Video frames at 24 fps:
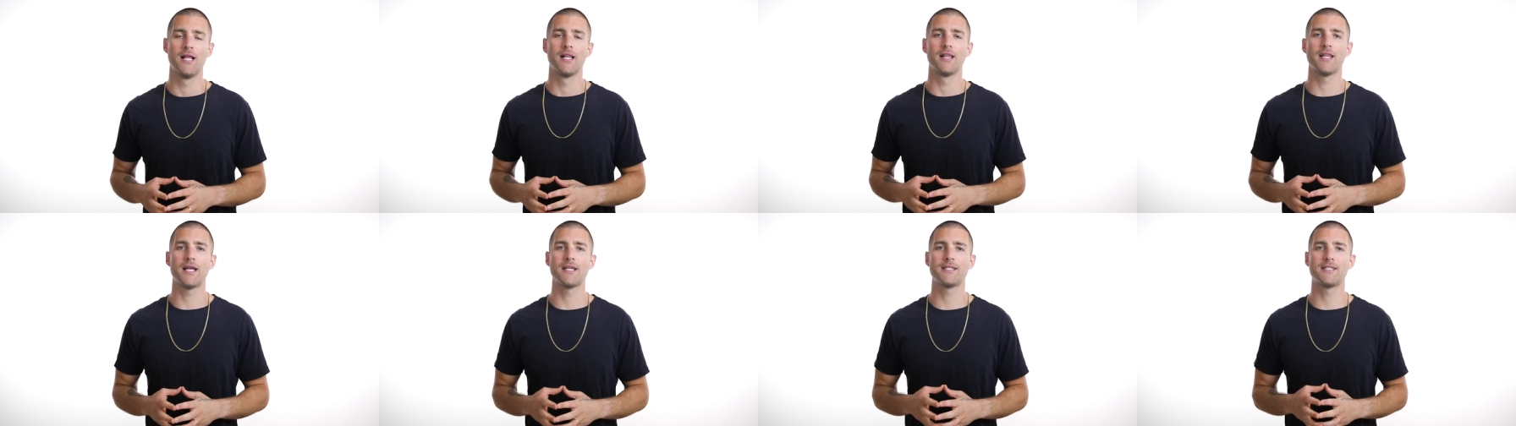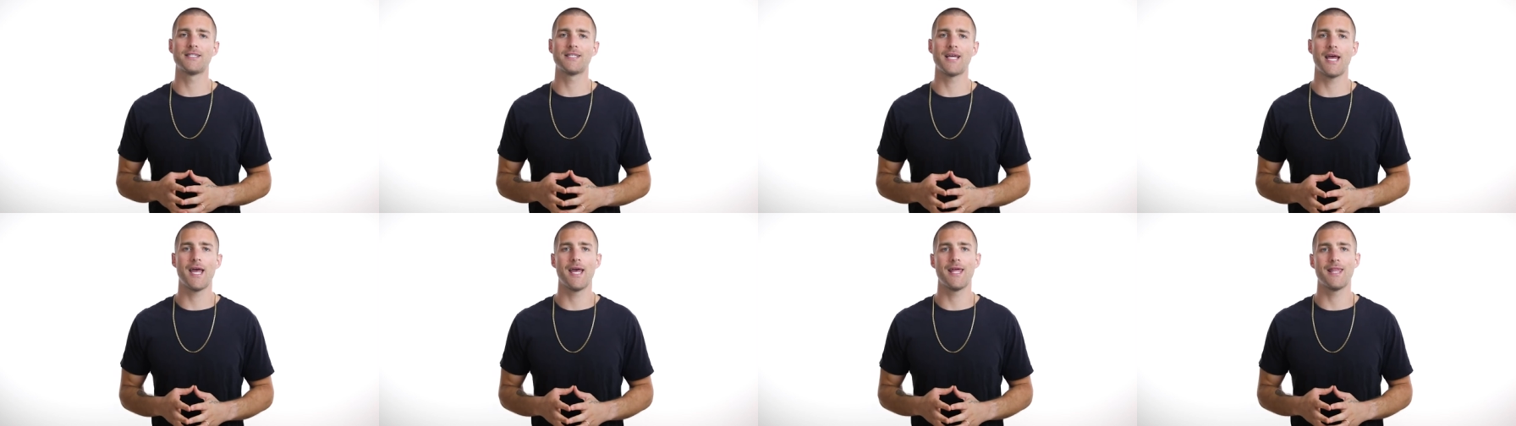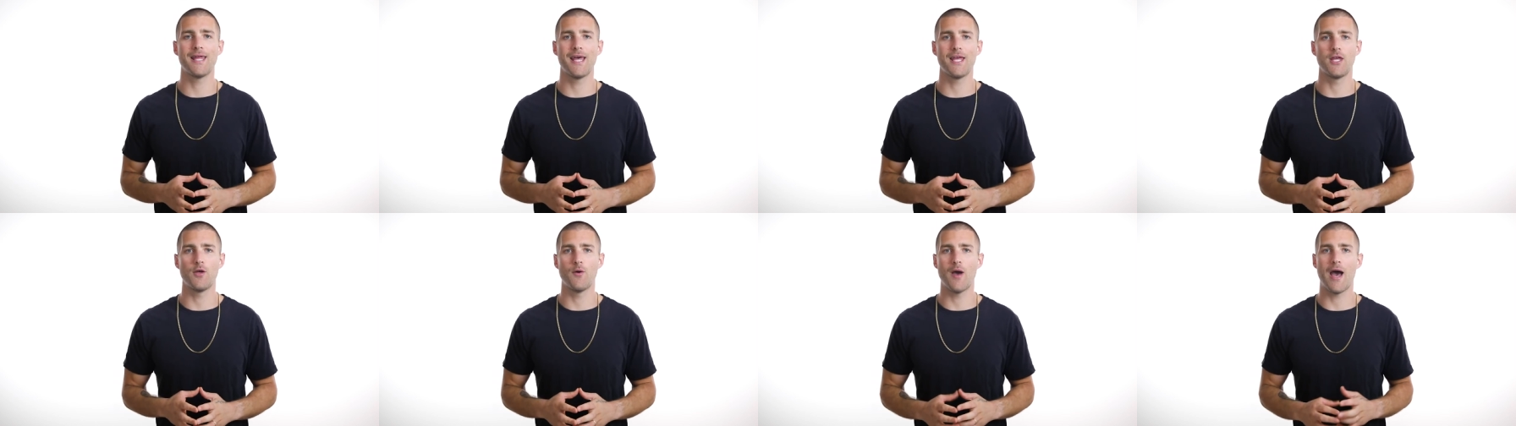Let's say
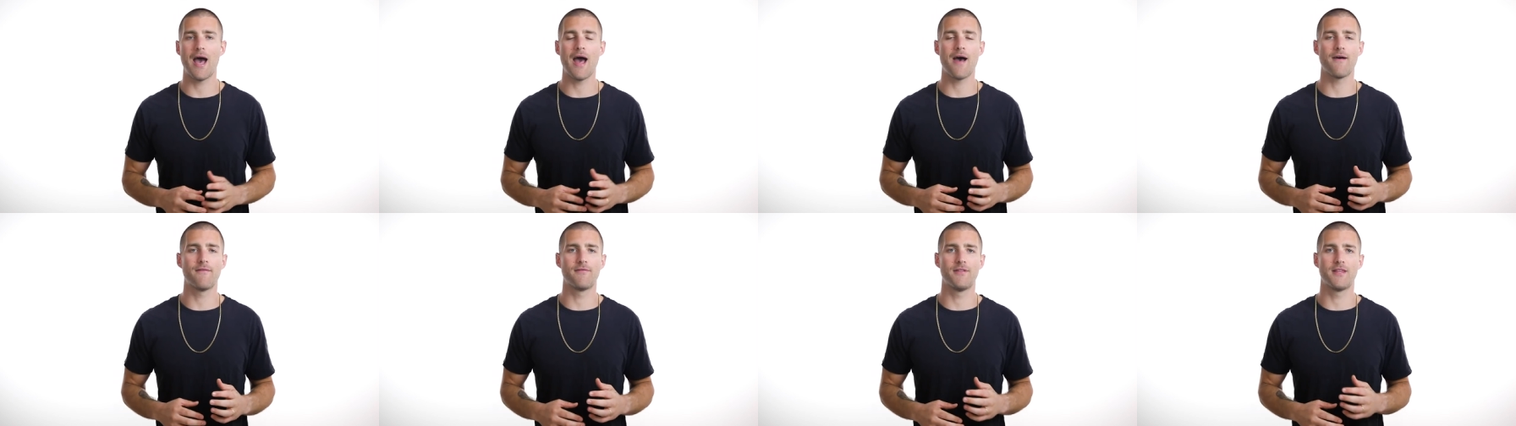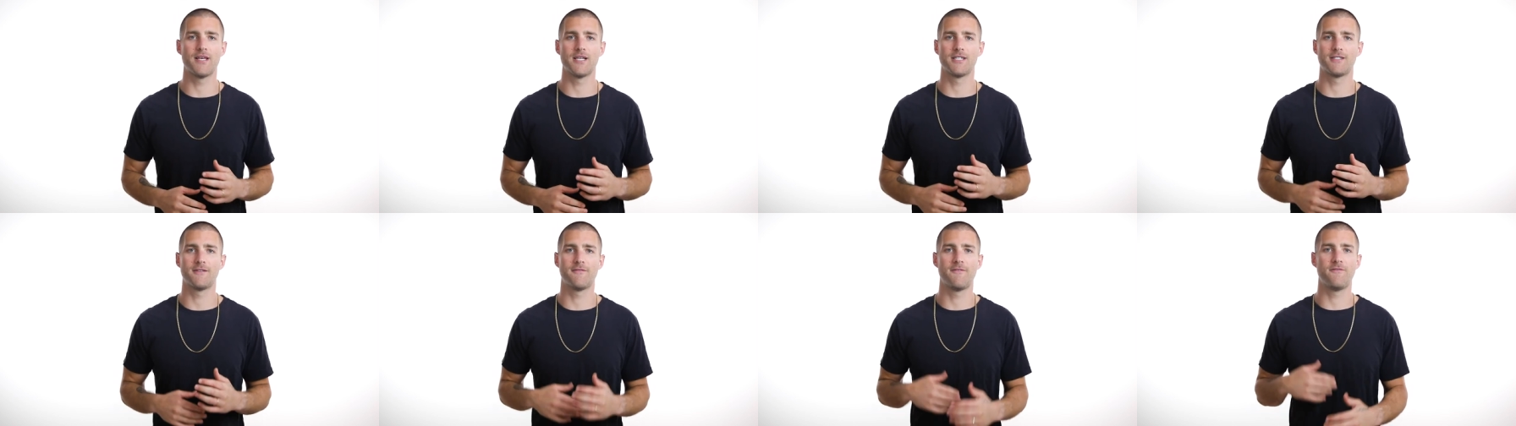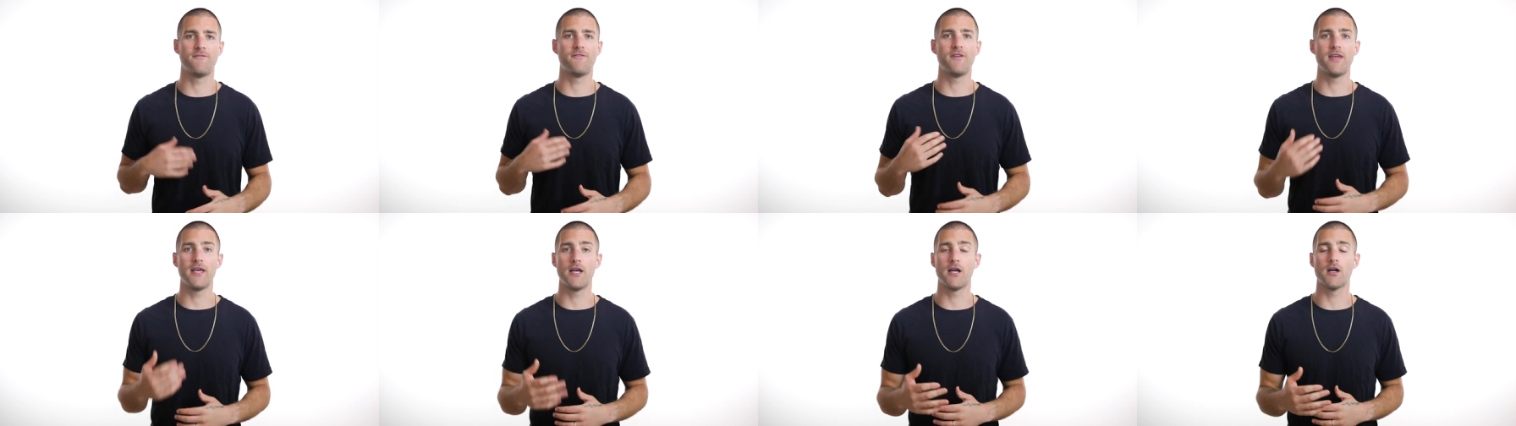that you have this
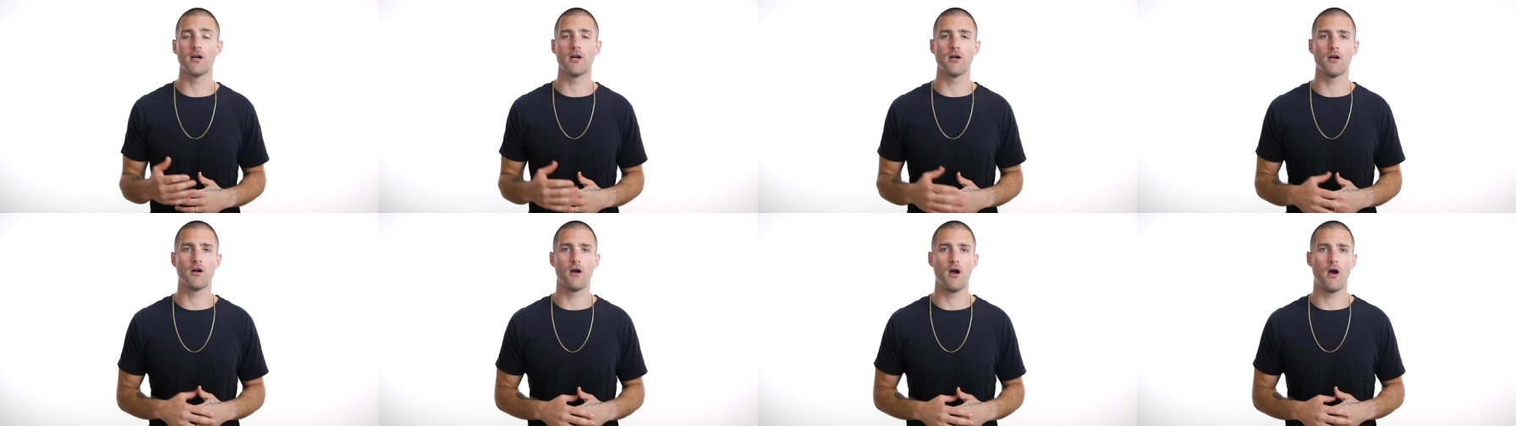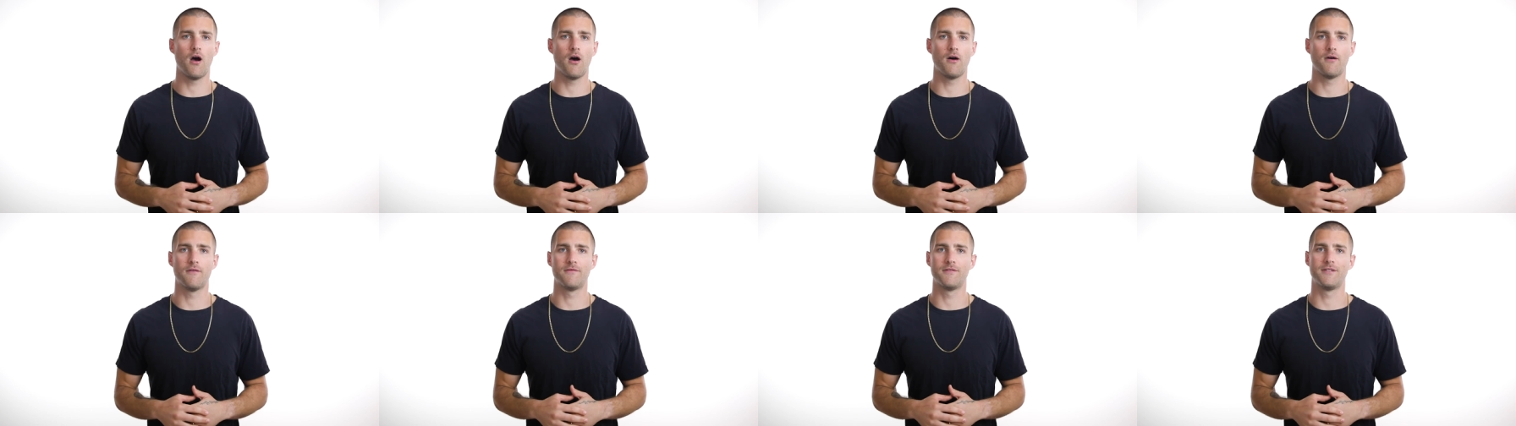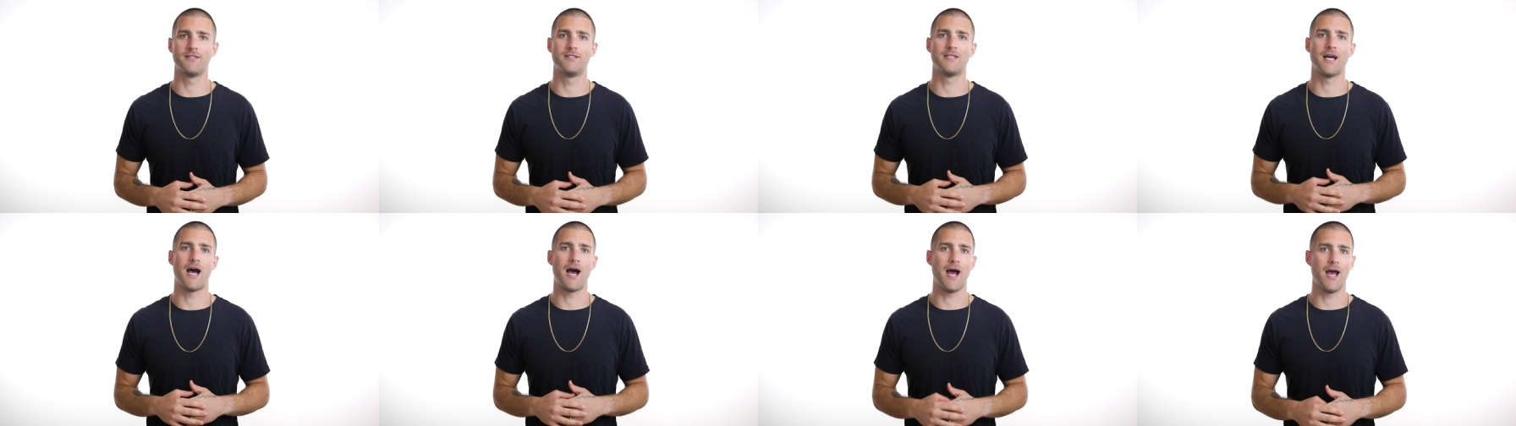fear
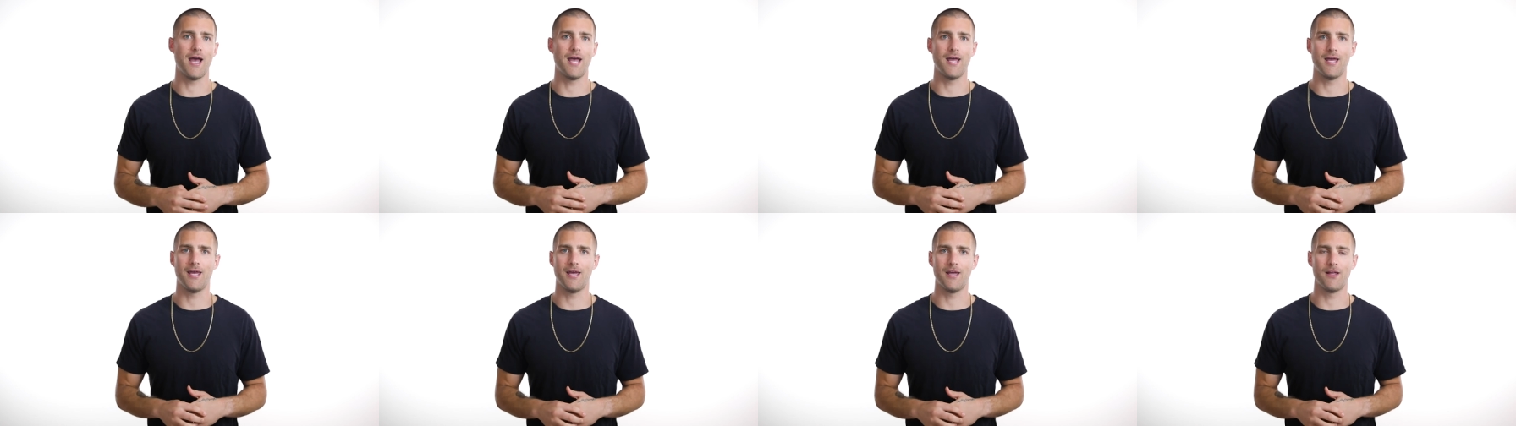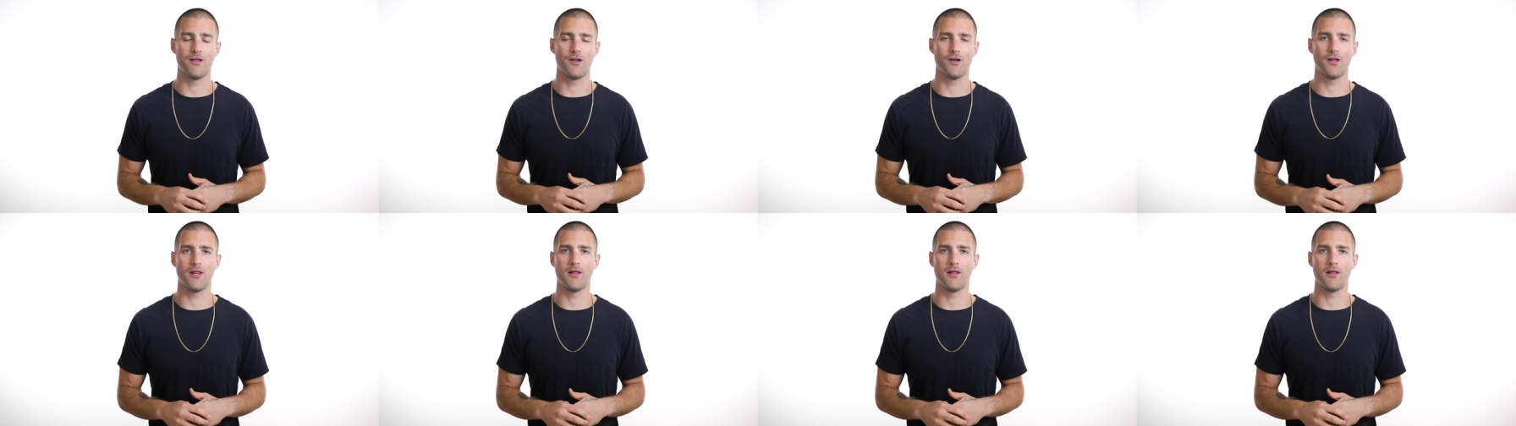of dying,